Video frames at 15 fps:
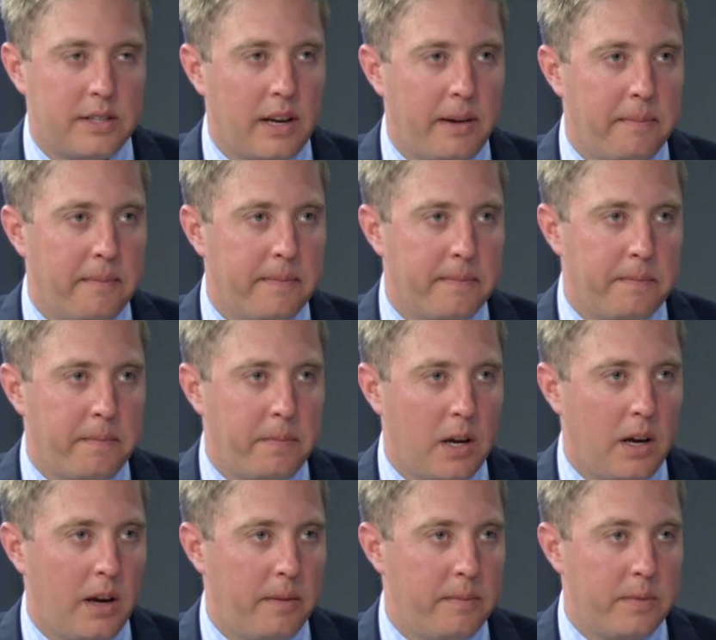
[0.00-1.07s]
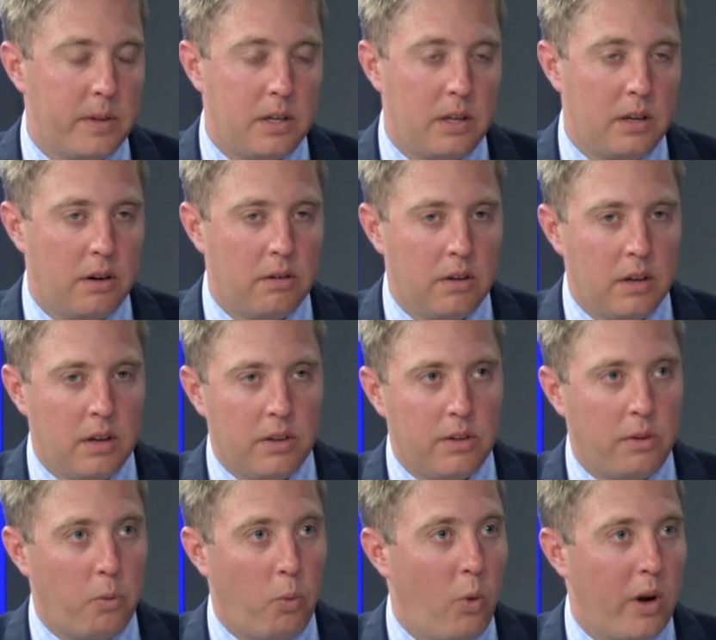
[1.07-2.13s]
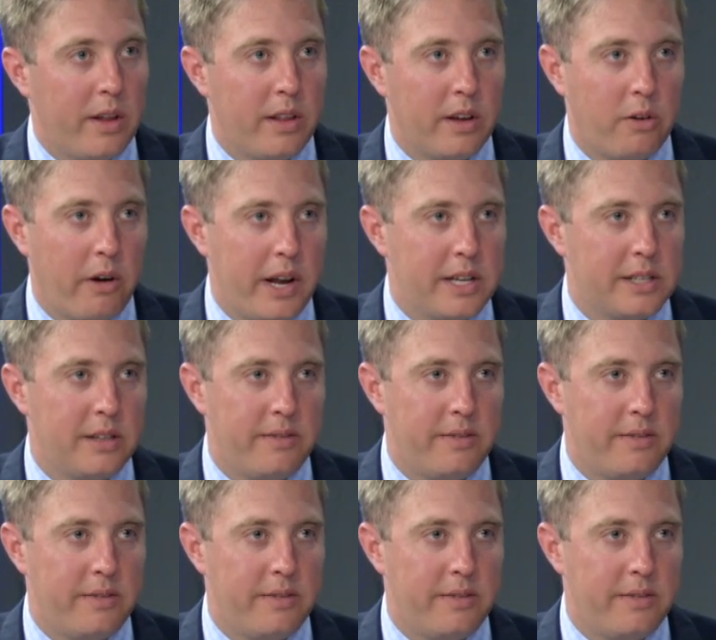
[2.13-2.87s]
the time. Is uh, that right? You know, one of the greatest